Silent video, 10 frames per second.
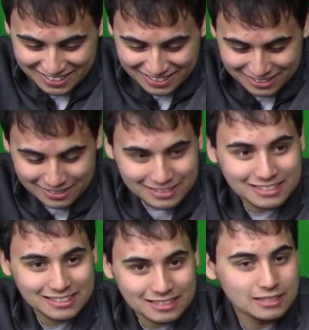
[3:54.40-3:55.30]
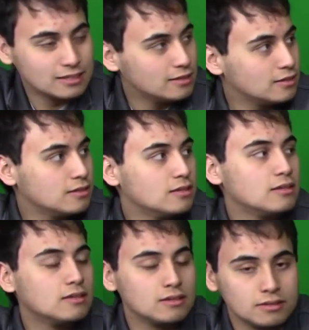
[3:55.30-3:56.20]

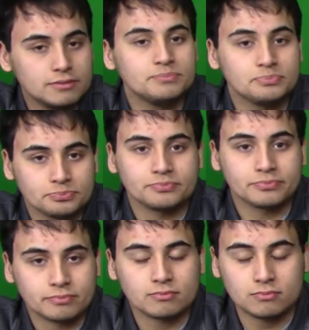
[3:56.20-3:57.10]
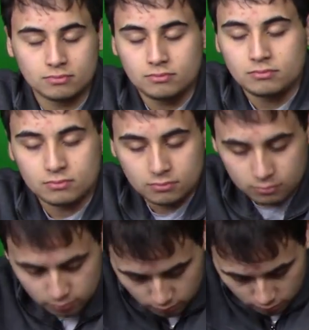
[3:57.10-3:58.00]

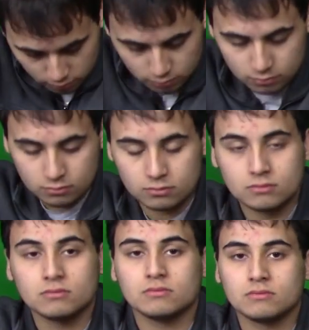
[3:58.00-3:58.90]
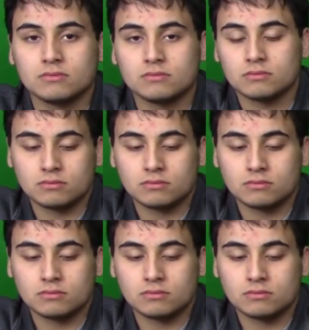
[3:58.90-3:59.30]
(not speaking)